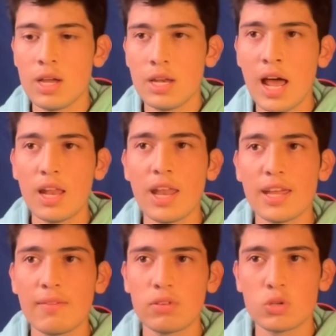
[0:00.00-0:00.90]
not a lot
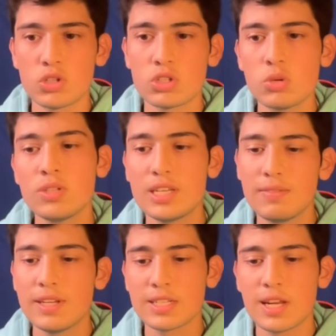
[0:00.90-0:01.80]
of the influencers do
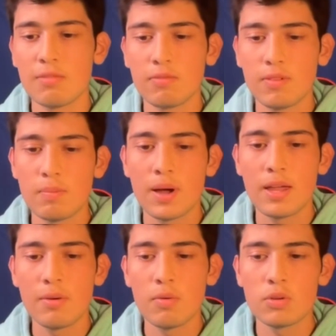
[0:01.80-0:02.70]
TV stuff,
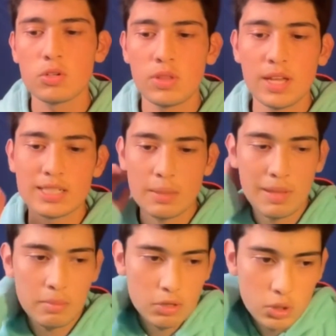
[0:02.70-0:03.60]
but do you think
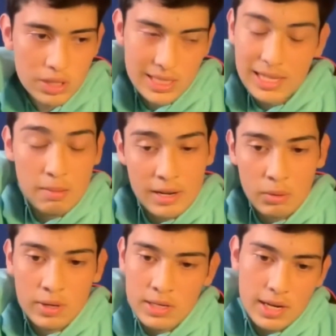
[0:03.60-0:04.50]
some of them you could see them
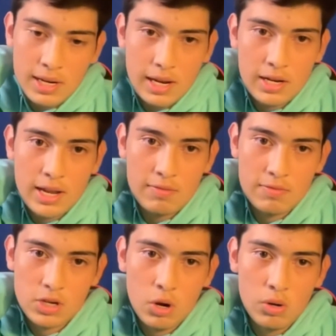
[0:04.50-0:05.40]
there one day? And
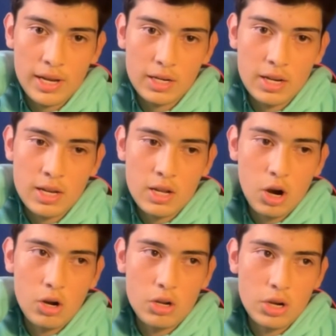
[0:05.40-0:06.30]
if so, like,
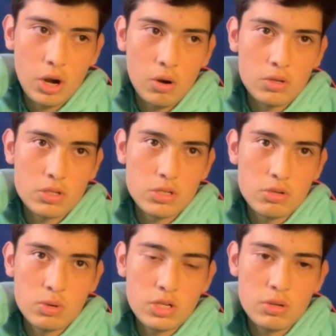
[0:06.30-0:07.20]
are you know? Um,
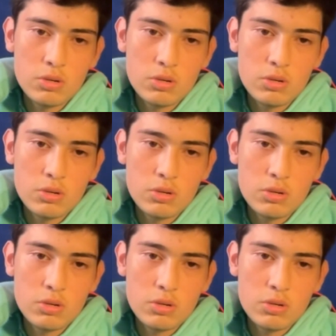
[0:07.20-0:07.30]
I, I feel.